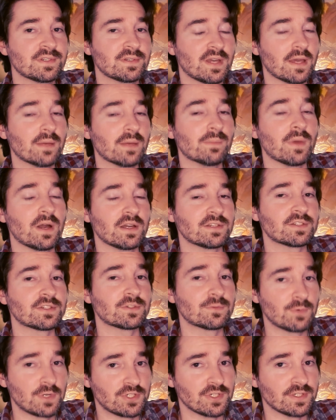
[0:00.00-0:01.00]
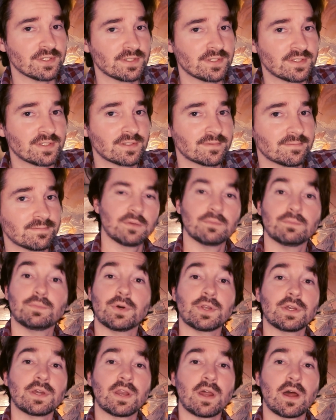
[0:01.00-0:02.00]
and my swishes.
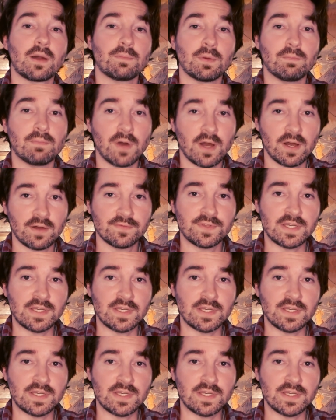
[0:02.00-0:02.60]
Putting it up above